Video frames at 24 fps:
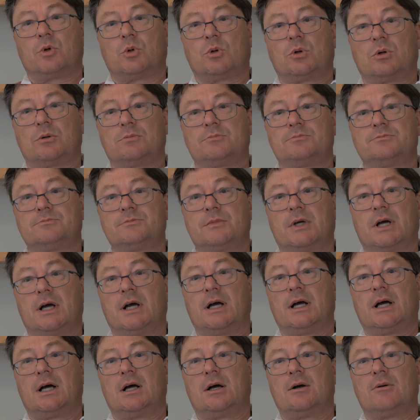more.
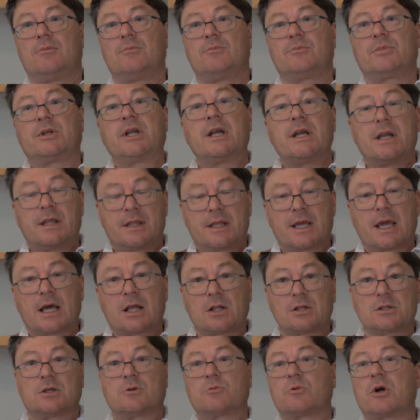Pliny the
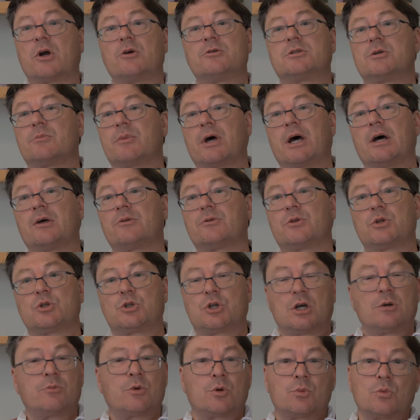Elder wrote about the
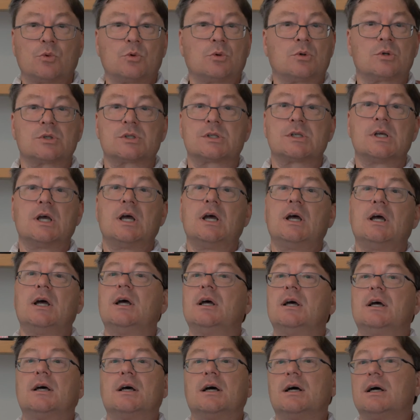German wars.
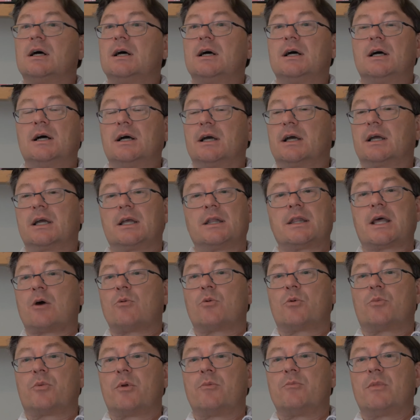Again,
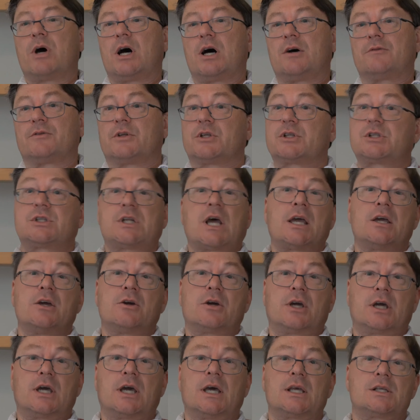that would be marvelous.
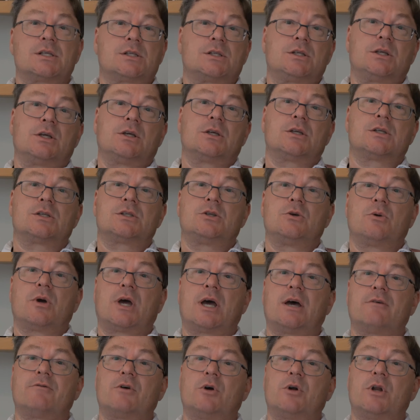Dio Cassius, you
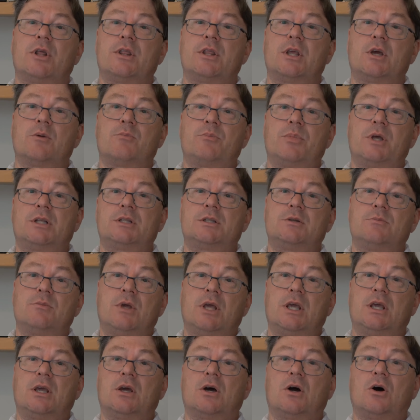have only the
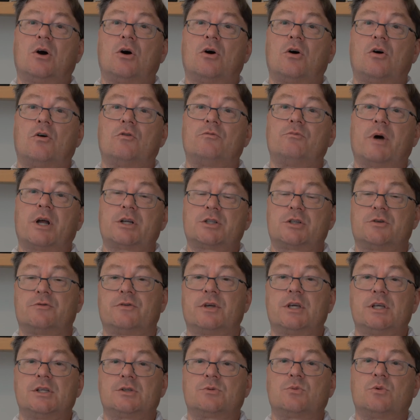epitome of much
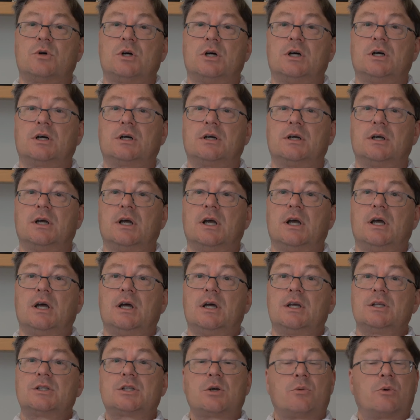of his work.
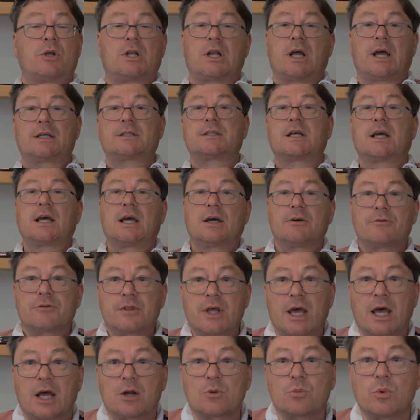So we'd like to have
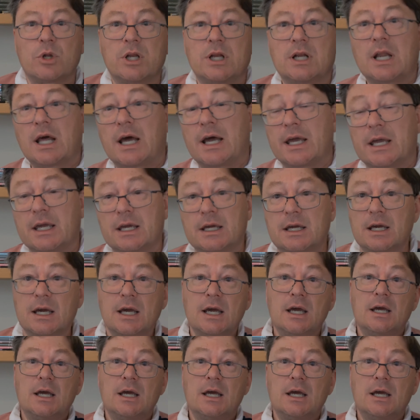that. We'd like,